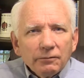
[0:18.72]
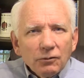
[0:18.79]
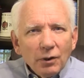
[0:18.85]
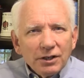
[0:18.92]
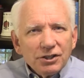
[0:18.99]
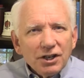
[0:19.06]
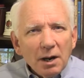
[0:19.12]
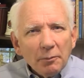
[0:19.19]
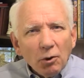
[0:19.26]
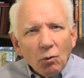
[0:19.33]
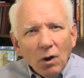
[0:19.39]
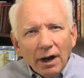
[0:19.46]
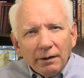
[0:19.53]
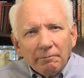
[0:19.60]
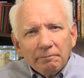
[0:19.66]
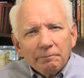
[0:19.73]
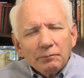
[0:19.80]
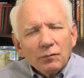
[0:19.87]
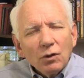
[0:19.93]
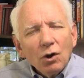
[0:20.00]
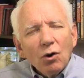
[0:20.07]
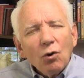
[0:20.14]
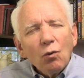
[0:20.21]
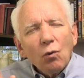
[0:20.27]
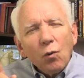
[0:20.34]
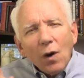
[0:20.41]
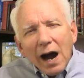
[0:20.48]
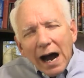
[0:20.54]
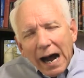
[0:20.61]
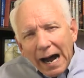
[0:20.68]
Question number 1.
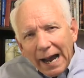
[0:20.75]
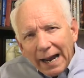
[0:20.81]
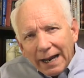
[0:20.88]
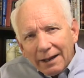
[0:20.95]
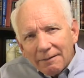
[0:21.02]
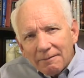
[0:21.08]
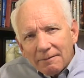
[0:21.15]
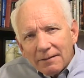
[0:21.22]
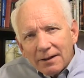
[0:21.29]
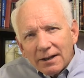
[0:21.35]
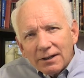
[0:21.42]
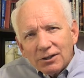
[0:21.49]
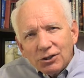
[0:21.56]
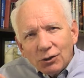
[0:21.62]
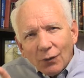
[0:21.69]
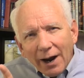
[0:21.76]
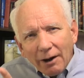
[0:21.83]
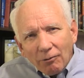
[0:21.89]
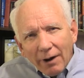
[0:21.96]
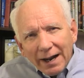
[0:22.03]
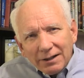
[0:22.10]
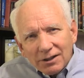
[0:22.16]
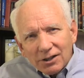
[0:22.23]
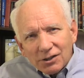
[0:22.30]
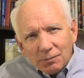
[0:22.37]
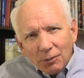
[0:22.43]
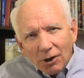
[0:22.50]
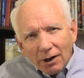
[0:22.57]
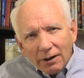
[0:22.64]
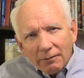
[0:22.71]
Why do I write this
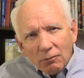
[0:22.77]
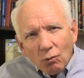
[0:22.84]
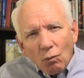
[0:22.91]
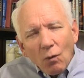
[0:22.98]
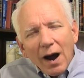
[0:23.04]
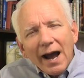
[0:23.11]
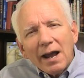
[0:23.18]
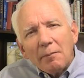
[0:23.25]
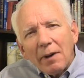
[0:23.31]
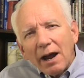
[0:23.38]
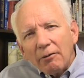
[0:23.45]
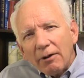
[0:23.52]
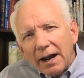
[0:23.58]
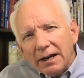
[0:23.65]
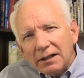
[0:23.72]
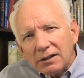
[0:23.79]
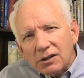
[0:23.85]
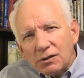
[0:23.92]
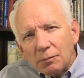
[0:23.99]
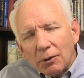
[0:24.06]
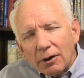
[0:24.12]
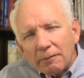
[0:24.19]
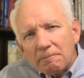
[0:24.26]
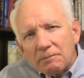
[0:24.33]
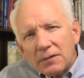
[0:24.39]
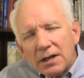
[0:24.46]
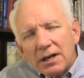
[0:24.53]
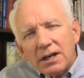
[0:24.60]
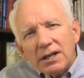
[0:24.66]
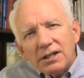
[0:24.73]
book? Why am I writing this book?
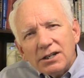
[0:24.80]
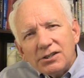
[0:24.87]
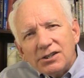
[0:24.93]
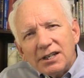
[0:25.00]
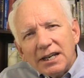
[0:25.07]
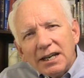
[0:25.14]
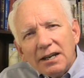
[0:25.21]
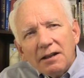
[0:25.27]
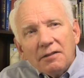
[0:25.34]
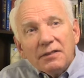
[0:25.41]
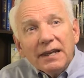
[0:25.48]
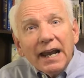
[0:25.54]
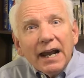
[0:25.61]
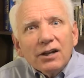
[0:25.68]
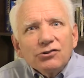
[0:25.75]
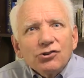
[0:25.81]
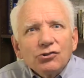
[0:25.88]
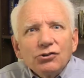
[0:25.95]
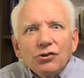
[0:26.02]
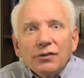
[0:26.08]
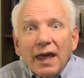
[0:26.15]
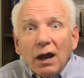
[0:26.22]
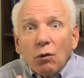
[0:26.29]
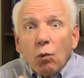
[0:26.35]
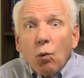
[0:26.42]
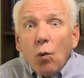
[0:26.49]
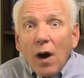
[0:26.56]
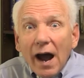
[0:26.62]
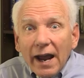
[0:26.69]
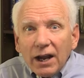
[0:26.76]
You see, the answer to that
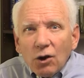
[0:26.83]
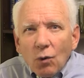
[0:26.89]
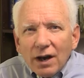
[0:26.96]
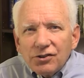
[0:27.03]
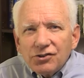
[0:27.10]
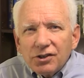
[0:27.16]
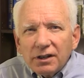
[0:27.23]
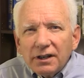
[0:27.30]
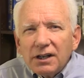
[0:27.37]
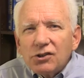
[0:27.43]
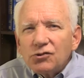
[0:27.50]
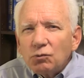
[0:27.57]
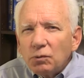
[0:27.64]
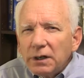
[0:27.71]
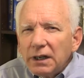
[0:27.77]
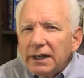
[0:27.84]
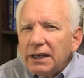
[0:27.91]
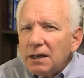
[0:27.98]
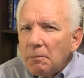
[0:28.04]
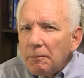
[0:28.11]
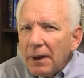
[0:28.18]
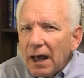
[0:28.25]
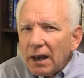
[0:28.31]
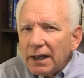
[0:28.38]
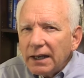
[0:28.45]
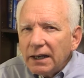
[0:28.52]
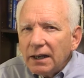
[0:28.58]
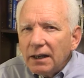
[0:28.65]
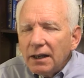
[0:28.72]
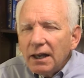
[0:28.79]
why question is really
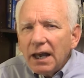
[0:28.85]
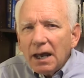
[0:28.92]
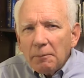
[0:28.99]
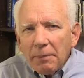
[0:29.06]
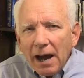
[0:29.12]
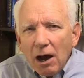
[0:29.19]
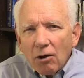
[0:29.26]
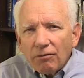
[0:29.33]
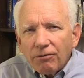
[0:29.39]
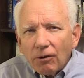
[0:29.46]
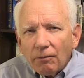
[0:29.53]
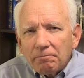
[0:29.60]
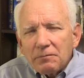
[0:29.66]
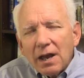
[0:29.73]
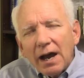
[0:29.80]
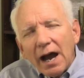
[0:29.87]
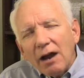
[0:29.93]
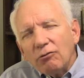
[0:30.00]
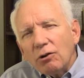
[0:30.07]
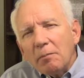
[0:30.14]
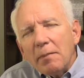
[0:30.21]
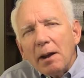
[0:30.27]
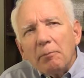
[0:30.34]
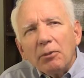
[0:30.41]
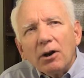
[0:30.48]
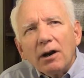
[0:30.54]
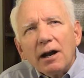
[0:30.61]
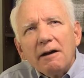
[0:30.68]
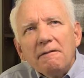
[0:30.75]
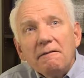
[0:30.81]
compelling and powerful. I
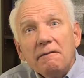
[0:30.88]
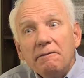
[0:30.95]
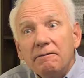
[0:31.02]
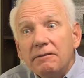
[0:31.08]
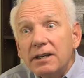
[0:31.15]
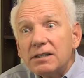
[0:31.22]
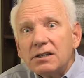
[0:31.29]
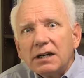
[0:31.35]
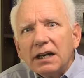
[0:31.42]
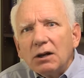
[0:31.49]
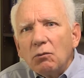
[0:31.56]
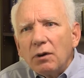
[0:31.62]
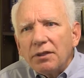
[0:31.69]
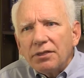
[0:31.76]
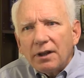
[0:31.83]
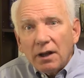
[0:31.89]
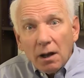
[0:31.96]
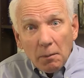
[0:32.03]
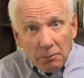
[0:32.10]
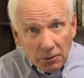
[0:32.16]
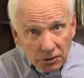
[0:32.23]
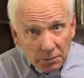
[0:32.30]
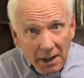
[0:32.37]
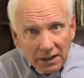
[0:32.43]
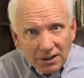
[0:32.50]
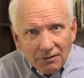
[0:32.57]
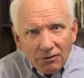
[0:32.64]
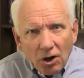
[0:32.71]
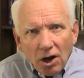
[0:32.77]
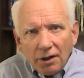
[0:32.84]
remember visiting with a
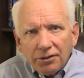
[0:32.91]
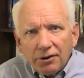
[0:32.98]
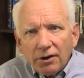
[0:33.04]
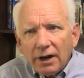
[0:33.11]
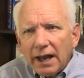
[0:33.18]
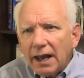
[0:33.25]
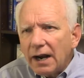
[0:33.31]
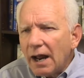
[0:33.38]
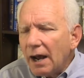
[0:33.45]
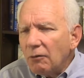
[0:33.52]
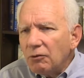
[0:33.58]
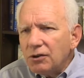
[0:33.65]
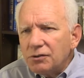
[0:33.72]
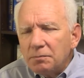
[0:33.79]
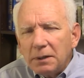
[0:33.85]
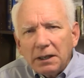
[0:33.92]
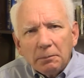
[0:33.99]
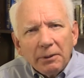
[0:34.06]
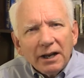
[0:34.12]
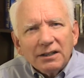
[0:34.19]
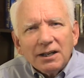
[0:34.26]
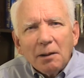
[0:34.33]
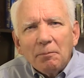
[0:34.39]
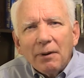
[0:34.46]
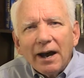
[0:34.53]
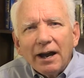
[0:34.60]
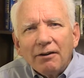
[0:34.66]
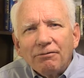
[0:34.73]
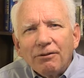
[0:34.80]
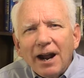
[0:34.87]
prospective author, and I was being picked up by
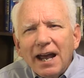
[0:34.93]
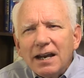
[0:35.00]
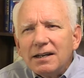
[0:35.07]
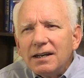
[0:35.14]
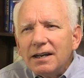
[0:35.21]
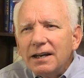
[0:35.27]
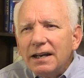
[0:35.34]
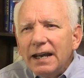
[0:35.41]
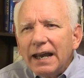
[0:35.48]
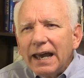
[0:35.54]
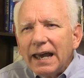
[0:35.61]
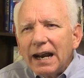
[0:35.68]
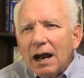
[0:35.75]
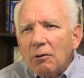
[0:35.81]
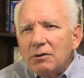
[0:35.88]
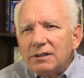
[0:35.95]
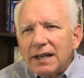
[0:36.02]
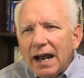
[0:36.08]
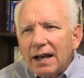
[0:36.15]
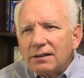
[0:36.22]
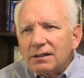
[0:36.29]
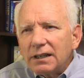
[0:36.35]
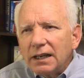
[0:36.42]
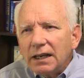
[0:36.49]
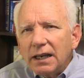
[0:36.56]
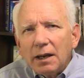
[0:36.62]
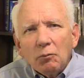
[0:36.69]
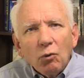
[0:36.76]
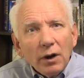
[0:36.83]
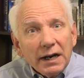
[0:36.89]
a friend, and I was asking
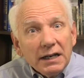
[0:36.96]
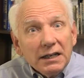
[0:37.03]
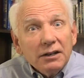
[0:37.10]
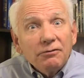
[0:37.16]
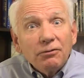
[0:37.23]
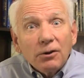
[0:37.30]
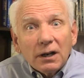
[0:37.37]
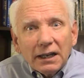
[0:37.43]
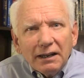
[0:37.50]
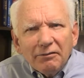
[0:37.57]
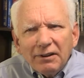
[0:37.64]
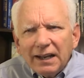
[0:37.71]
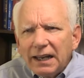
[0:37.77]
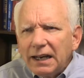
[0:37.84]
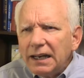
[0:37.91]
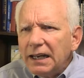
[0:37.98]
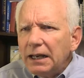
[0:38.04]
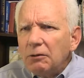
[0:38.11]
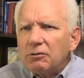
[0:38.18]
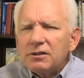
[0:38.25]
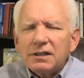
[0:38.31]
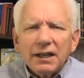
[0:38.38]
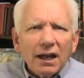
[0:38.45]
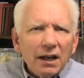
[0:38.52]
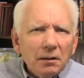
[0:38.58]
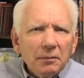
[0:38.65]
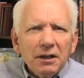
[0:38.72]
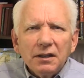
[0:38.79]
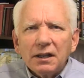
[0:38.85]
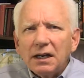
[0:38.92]
him what he did for a living, and he was telling
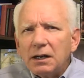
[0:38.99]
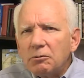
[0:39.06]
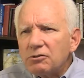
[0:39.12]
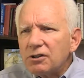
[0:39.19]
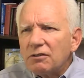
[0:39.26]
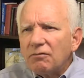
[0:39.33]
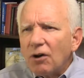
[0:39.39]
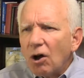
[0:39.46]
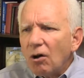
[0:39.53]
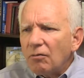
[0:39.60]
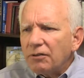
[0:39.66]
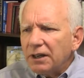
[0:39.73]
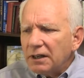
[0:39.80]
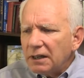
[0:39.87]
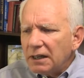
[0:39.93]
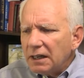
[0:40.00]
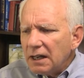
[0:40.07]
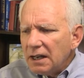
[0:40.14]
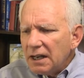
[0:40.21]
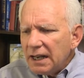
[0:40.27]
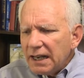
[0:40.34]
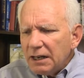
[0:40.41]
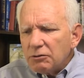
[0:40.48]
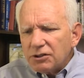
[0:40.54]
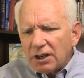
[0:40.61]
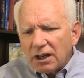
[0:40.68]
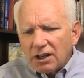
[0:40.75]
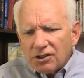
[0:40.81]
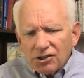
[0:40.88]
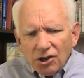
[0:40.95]
me that he was a
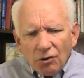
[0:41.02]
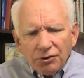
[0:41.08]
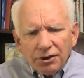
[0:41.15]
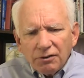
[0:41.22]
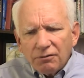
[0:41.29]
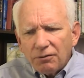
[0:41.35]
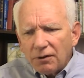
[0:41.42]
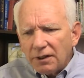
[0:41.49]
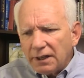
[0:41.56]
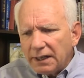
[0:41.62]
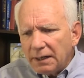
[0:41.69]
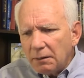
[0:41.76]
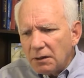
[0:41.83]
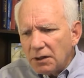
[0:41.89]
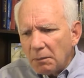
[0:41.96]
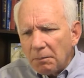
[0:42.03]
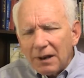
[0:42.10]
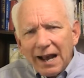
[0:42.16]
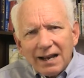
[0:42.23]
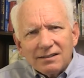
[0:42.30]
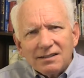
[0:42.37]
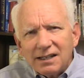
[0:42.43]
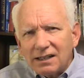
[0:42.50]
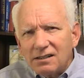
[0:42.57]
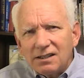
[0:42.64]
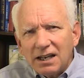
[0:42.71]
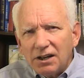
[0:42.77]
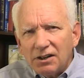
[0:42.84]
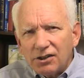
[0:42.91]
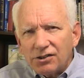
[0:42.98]
consultant for the plastics
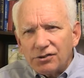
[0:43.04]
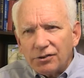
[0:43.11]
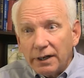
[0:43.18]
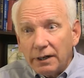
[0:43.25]
industry.